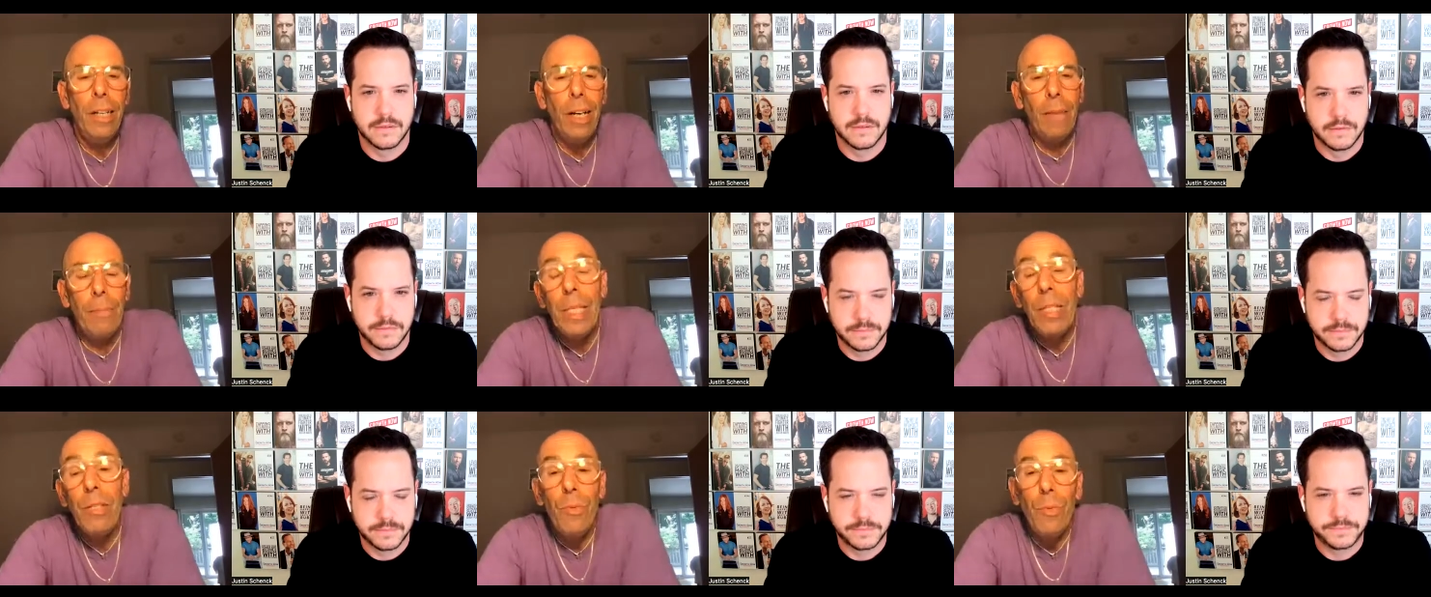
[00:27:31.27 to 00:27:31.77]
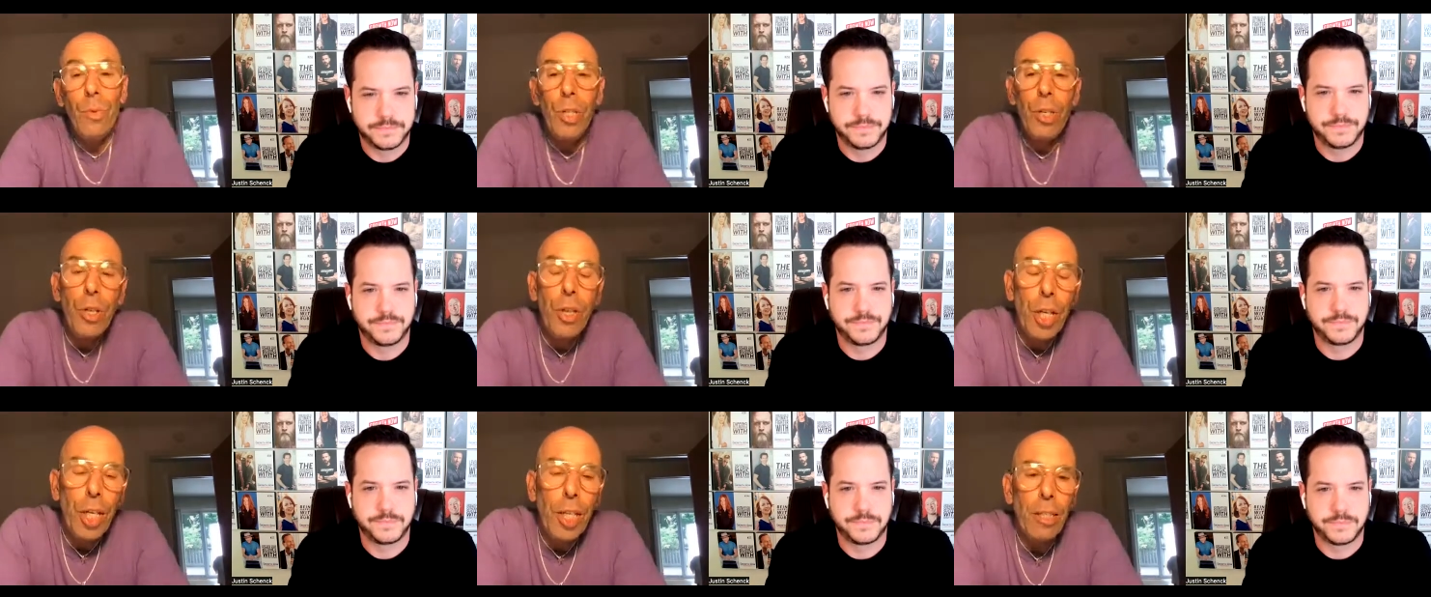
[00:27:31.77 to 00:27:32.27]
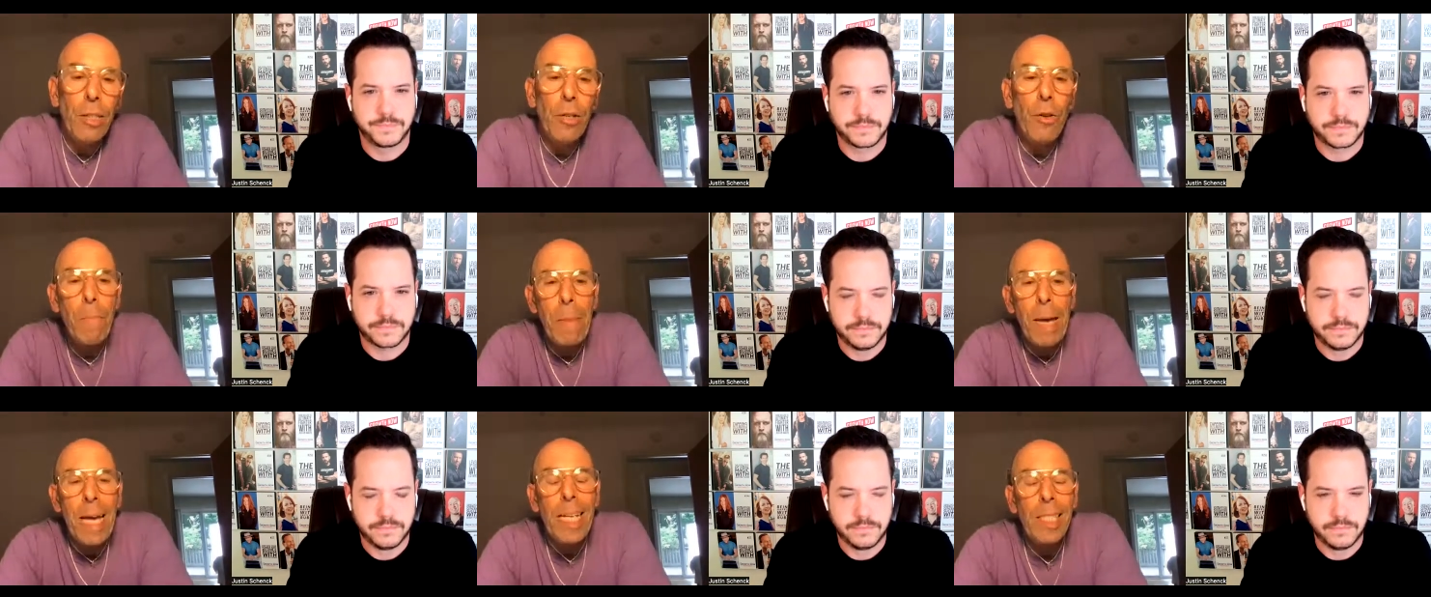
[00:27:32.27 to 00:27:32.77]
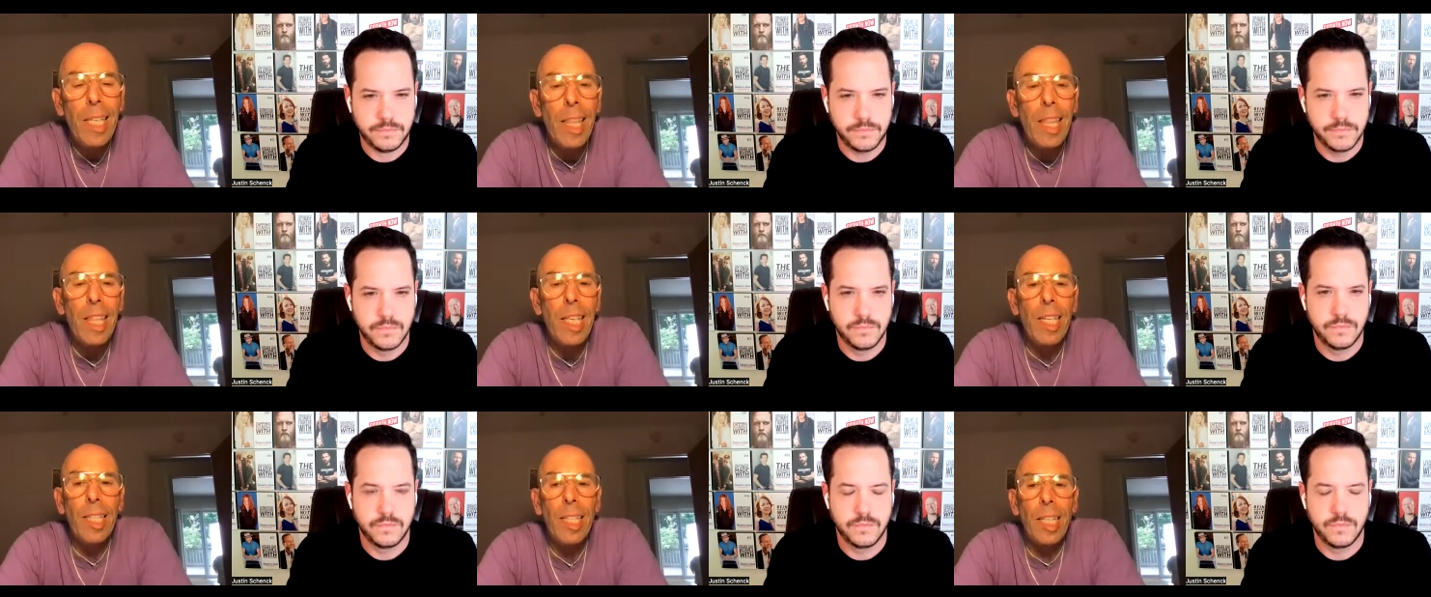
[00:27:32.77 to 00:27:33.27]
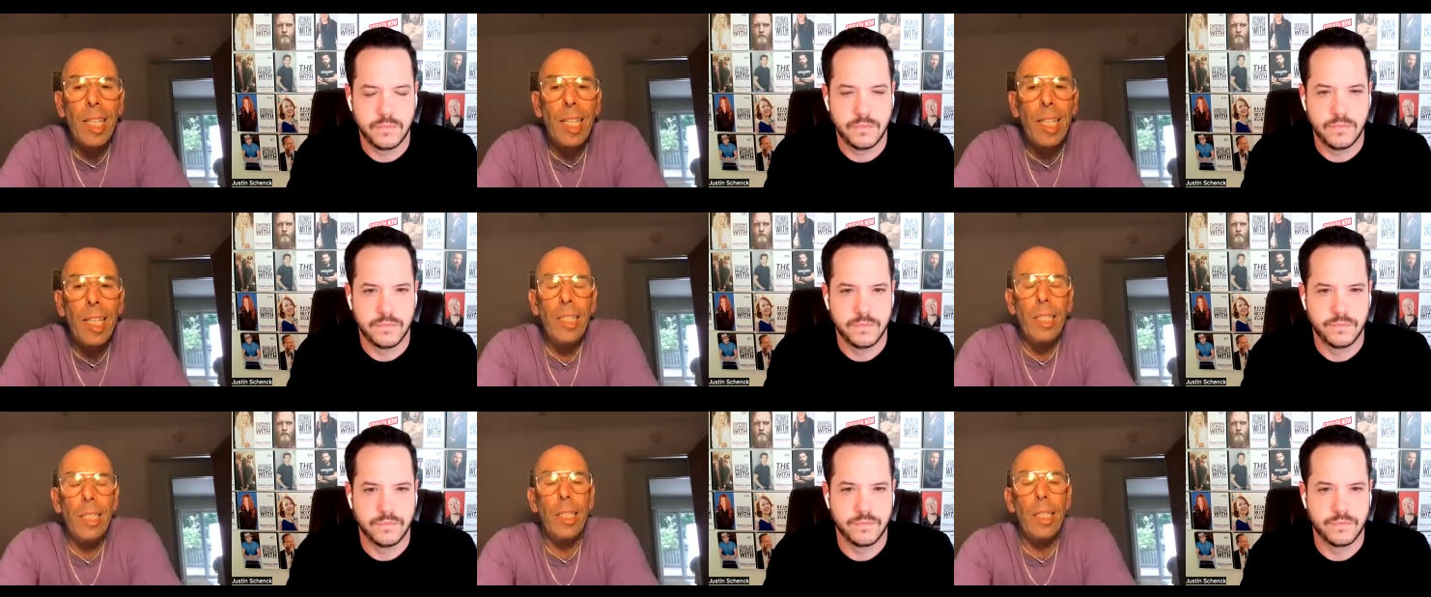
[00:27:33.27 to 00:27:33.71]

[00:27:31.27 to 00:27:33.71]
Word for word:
Speaker 1: I mean, you think you're made to think that these